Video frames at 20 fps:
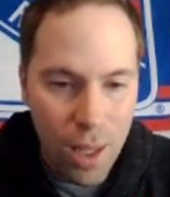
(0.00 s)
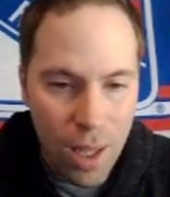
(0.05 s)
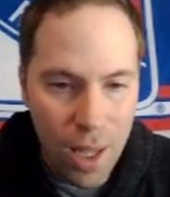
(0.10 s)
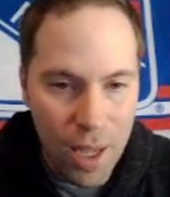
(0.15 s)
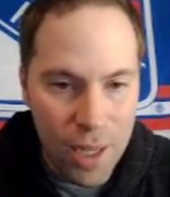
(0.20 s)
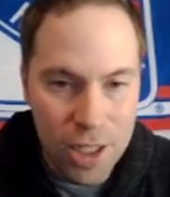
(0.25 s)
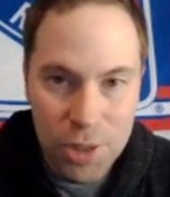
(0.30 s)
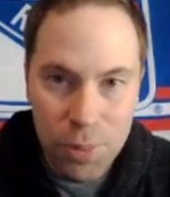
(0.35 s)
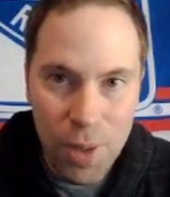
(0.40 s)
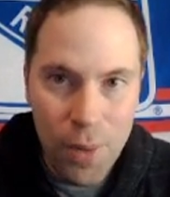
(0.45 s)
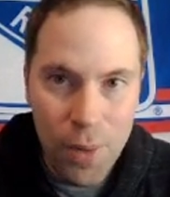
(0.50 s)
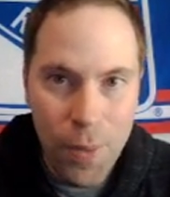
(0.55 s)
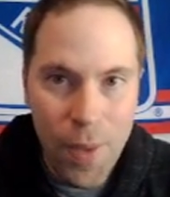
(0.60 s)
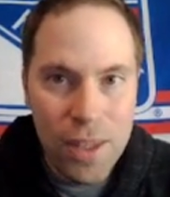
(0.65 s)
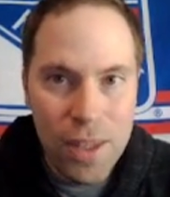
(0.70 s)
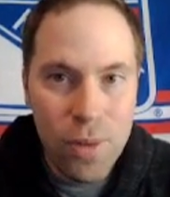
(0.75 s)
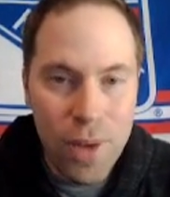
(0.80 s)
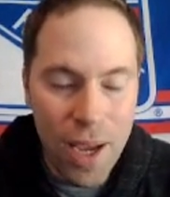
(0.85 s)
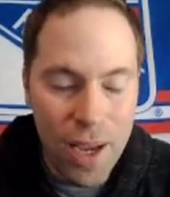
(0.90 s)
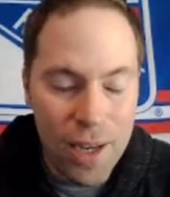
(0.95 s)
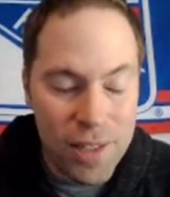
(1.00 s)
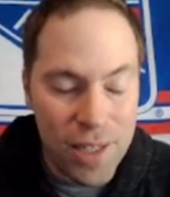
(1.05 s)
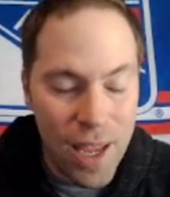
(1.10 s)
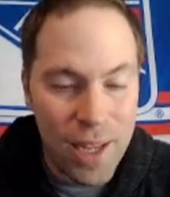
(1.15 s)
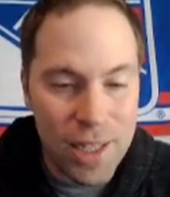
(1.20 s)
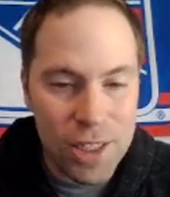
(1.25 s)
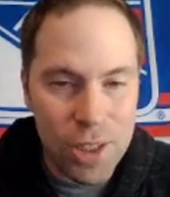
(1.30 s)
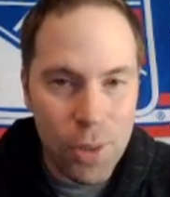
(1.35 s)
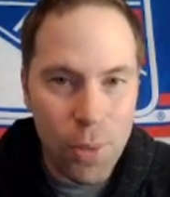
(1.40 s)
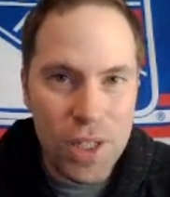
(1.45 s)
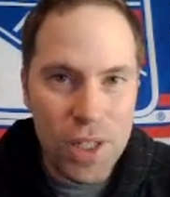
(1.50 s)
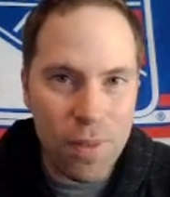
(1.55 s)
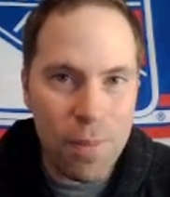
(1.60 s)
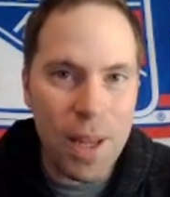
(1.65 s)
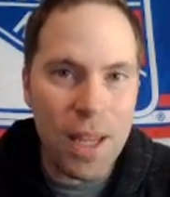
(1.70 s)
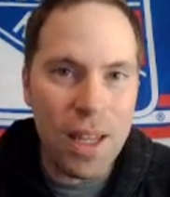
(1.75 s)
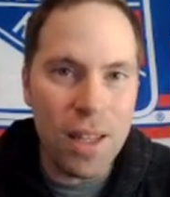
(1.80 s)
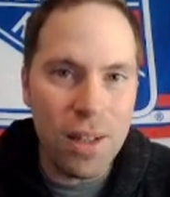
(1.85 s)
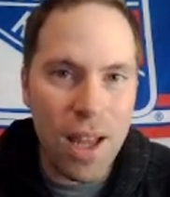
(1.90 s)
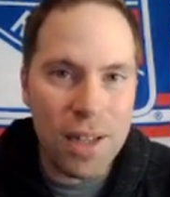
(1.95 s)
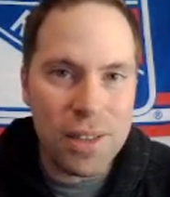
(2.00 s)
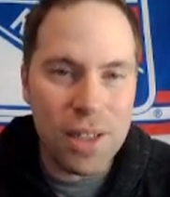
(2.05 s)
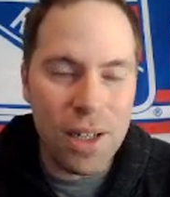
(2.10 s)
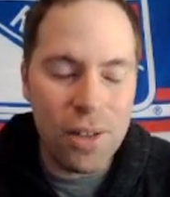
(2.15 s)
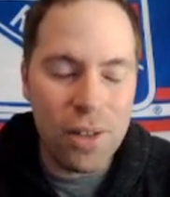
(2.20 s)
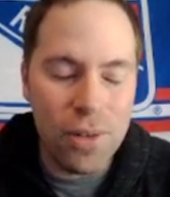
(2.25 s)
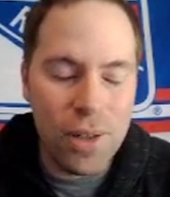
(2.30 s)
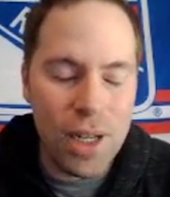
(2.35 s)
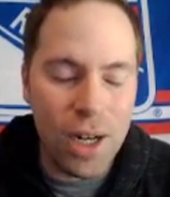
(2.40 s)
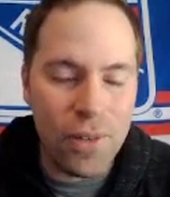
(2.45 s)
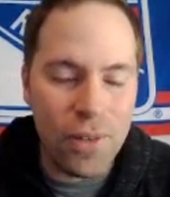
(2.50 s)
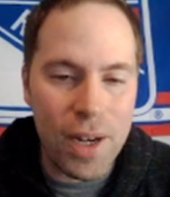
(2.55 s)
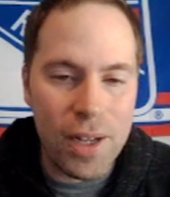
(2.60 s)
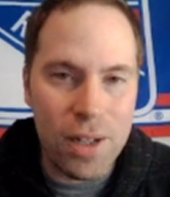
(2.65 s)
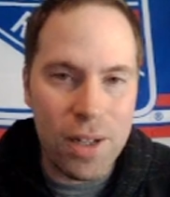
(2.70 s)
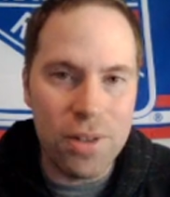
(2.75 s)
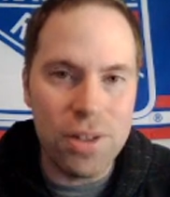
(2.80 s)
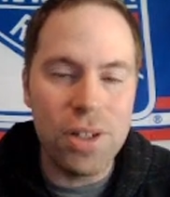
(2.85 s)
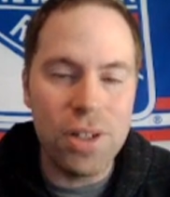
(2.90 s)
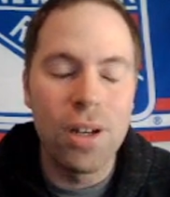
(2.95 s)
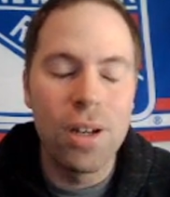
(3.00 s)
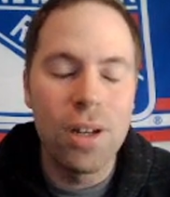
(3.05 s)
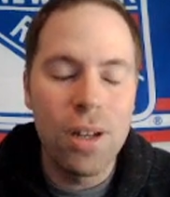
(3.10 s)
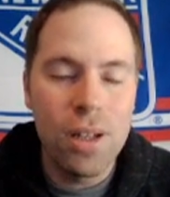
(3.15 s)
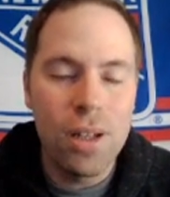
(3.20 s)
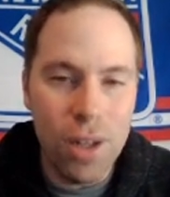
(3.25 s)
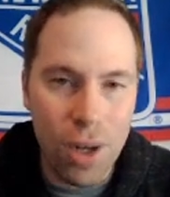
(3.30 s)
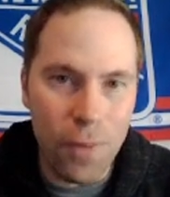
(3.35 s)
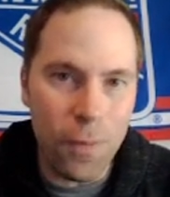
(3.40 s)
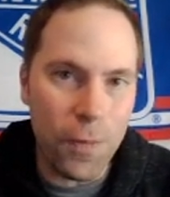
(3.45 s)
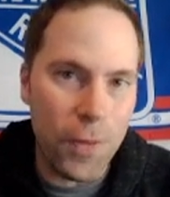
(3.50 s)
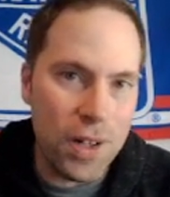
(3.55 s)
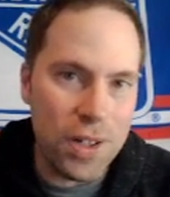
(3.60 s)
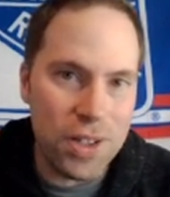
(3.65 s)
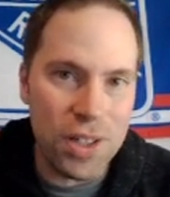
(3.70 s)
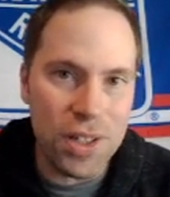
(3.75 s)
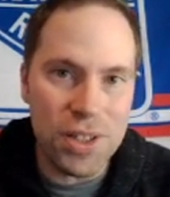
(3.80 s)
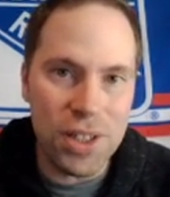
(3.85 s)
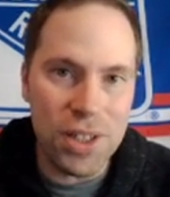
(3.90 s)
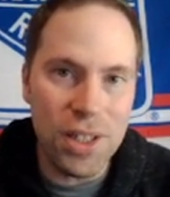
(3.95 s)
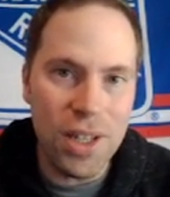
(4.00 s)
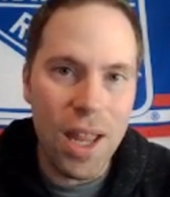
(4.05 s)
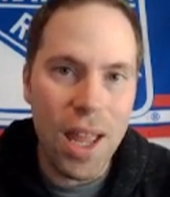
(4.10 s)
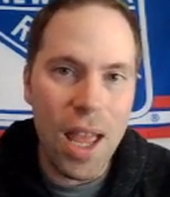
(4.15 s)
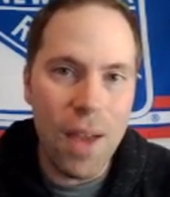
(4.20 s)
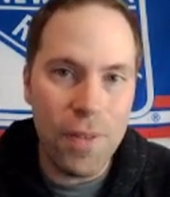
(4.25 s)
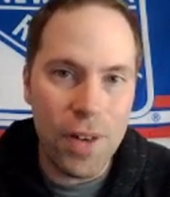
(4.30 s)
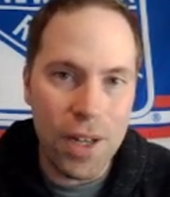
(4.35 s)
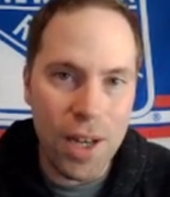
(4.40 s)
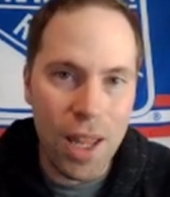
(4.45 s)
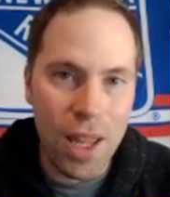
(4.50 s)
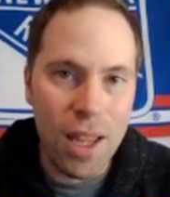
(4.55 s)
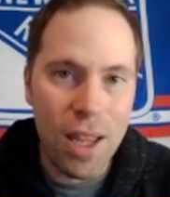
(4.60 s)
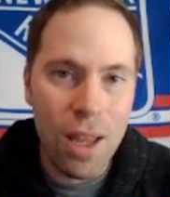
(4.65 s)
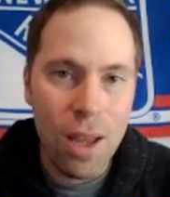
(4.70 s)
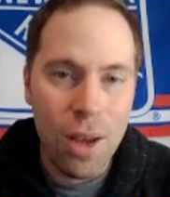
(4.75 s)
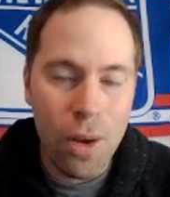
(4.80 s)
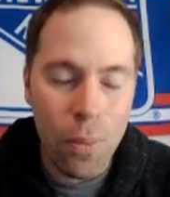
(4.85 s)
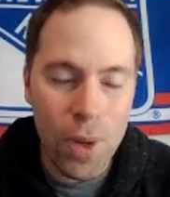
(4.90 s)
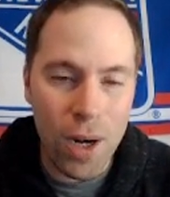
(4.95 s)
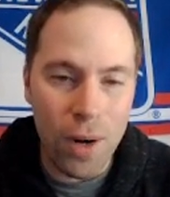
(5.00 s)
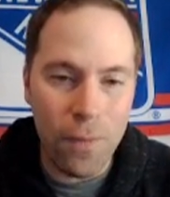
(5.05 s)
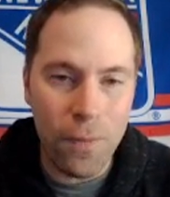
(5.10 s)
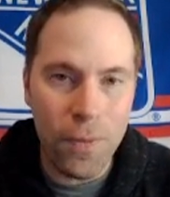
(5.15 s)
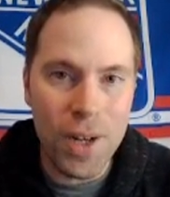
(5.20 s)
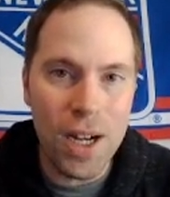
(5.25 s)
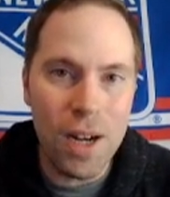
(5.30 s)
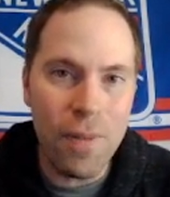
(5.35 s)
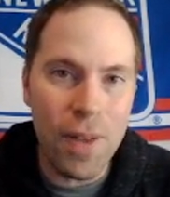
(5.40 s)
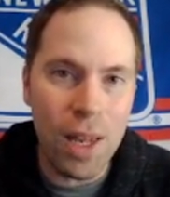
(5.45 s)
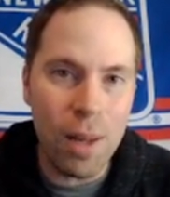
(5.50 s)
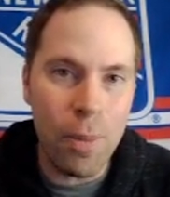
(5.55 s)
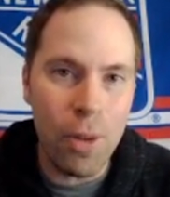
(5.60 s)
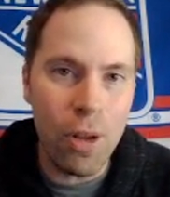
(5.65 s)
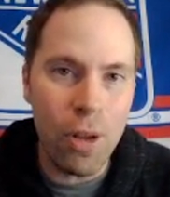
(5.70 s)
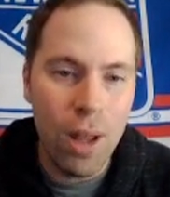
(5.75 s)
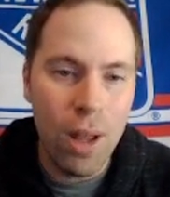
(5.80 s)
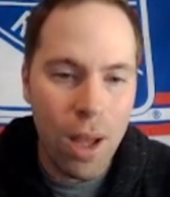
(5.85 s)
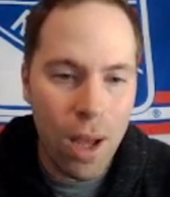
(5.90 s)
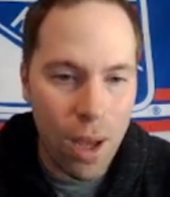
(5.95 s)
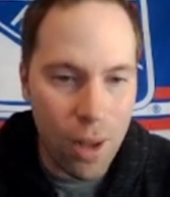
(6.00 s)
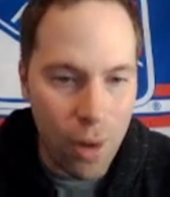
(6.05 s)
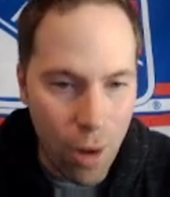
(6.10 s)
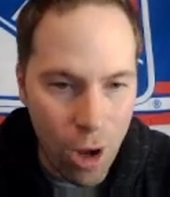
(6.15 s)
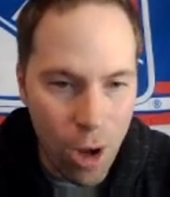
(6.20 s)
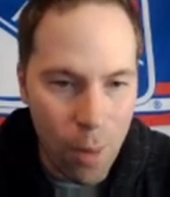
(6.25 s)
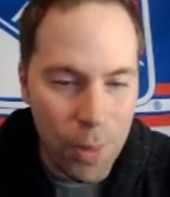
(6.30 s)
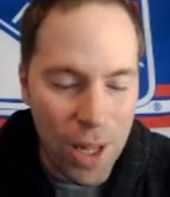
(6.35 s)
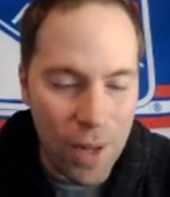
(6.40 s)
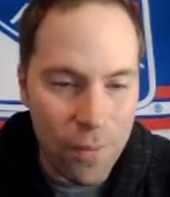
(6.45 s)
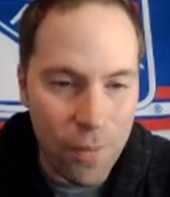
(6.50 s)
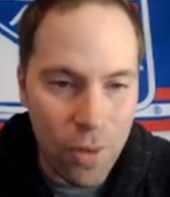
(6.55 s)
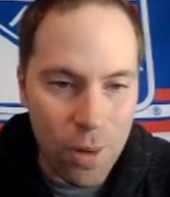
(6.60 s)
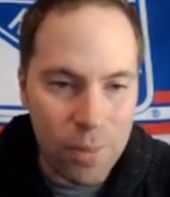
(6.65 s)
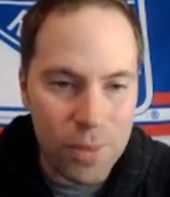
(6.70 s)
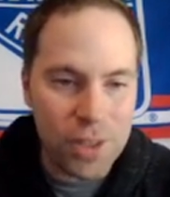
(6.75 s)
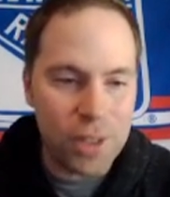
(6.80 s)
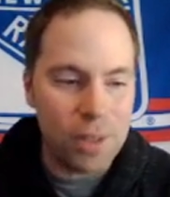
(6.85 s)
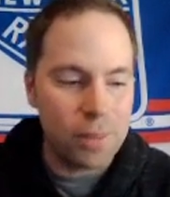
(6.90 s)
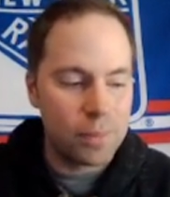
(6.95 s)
And just want to thank you guys, as always, for making Locked On New York Rangers your first listen every day. We are free and available on all platforms.